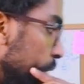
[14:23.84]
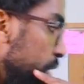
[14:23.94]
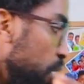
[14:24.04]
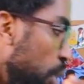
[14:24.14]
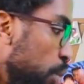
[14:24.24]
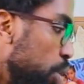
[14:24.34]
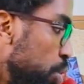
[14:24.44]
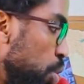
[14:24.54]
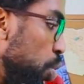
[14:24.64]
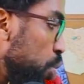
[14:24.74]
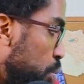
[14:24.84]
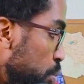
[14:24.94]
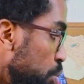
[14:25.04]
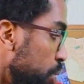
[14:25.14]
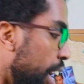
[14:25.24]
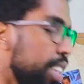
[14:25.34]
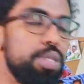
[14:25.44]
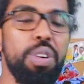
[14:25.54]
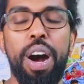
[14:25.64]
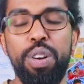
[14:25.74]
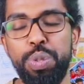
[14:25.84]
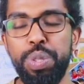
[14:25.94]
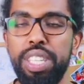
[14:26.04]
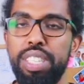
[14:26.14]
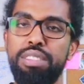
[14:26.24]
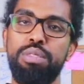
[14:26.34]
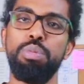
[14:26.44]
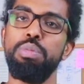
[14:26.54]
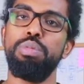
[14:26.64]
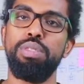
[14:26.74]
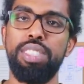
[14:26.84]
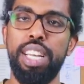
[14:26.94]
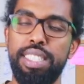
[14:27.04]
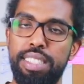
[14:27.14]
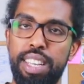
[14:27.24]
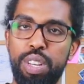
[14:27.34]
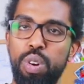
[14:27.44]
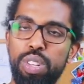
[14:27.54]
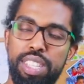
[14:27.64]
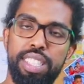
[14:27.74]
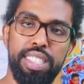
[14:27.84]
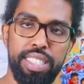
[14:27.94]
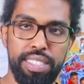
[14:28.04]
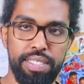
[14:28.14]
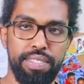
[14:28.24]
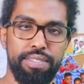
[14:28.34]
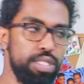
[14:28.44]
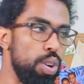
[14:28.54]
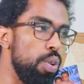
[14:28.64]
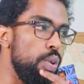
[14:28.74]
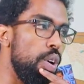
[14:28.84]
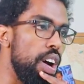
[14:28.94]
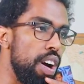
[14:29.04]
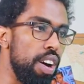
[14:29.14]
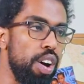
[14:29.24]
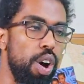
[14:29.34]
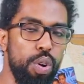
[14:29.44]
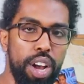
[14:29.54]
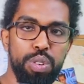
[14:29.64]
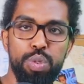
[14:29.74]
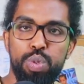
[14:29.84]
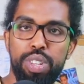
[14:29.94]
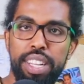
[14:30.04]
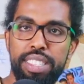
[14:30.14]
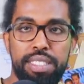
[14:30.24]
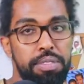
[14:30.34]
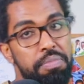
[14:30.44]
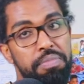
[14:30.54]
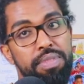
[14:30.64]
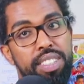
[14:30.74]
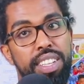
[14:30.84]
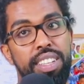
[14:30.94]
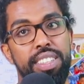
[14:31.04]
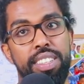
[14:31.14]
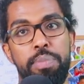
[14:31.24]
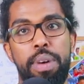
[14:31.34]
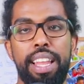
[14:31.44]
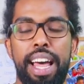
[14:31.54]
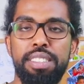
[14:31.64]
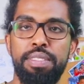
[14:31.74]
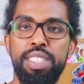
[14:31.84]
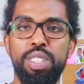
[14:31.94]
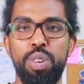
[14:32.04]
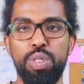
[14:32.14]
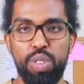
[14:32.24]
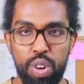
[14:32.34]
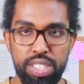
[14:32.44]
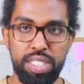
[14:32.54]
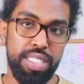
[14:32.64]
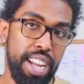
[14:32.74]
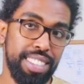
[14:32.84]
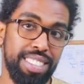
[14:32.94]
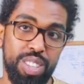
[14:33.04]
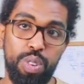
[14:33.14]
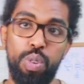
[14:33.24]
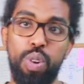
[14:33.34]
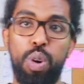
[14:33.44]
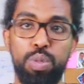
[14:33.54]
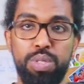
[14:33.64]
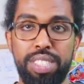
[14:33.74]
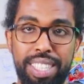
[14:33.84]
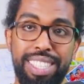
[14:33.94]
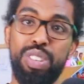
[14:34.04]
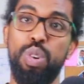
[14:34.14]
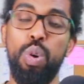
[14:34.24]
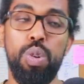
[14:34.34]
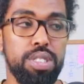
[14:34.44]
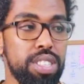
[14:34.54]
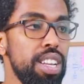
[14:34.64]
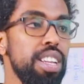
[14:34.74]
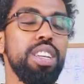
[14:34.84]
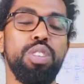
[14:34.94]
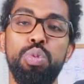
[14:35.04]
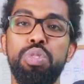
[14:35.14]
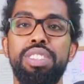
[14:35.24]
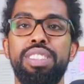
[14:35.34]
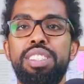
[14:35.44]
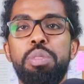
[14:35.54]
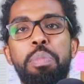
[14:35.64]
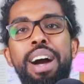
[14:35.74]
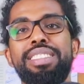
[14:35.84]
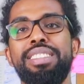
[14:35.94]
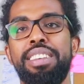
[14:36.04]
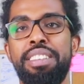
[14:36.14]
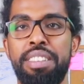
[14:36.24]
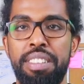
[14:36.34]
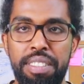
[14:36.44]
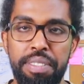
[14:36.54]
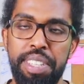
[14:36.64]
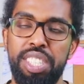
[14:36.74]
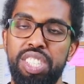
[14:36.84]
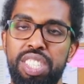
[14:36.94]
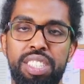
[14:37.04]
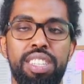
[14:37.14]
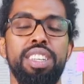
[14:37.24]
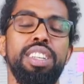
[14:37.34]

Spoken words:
So to do that, you need to set a goal setting. So how can you do that? My last video talks that, so how to set goals using the smarter version,